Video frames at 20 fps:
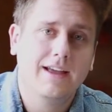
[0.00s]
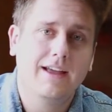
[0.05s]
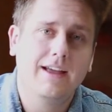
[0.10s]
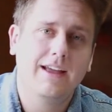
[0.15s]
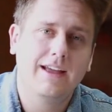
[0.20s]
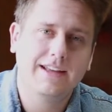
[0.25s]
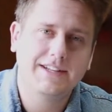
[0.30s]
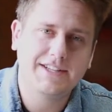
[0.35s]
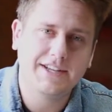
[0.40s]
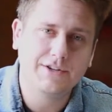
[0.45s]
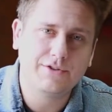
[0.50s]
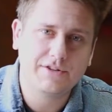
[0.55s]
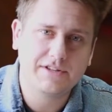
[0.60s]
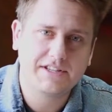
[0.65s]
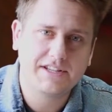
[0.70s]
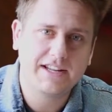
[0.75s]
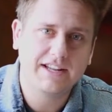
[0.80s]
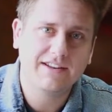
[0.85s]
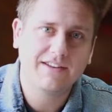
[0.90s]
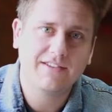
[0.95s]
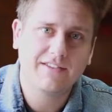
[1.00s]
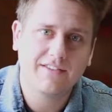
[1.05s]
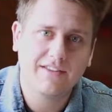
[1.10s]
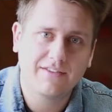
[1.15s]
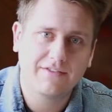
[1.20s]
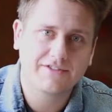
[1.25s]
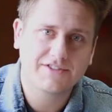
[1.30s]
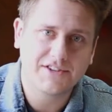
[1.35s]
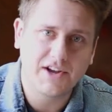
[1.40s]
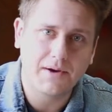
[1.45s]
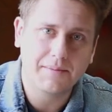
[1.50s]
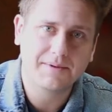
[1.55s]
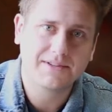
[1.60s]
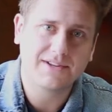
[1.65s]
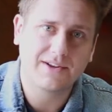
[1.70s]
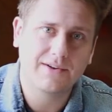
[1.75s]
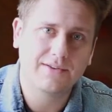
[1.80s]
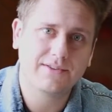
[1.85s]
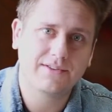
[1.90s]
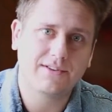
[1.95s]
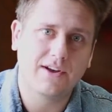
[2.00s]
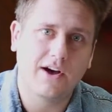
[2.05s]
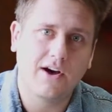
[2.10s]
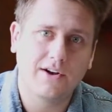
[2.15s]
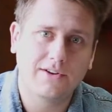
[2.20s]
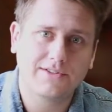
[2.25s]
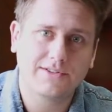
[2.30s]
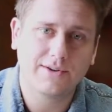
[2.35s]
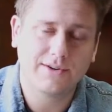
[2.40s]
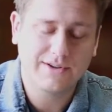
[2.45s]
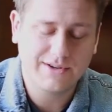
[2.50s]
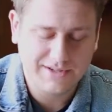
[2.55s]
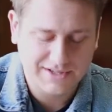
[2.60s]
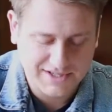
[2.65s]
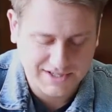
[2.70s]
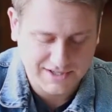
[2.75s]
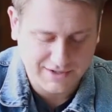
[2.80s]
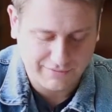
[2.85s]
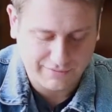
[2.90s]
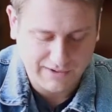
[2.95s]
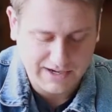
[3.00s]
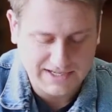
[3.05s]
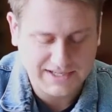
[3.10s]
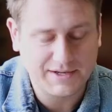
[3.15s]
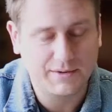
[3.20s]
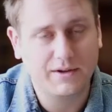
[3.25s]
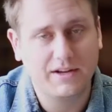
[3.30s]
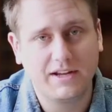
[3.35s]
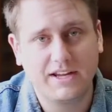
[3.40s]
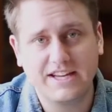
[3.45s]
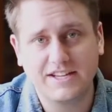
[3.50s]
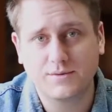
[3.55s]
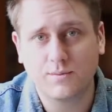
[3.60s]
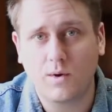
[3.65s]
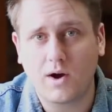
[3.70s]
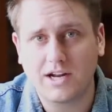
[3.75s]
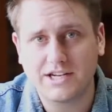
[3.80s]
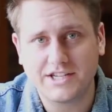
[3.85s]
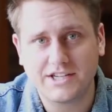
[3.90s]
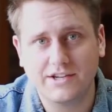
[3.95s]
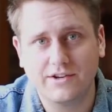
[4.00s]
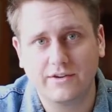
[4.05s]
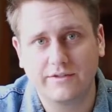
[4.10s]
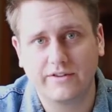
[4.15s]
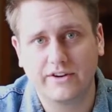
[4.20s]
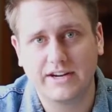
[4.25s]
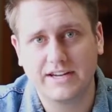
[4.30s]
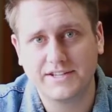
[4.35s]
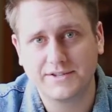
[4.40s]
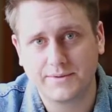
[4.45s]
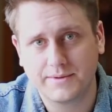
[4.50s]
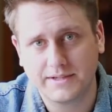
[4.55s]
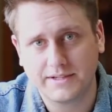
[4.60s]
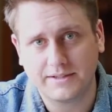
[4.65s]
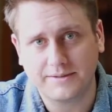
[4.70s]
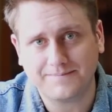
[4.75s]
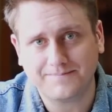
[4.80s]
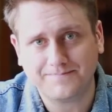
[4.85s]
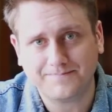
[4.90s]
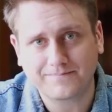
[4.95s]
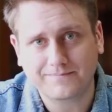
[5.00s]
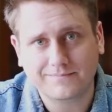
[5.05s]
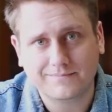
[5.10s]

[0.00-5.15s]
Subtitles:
It's interesting, the psalmist also uses the phrasing, he's watching over Israel.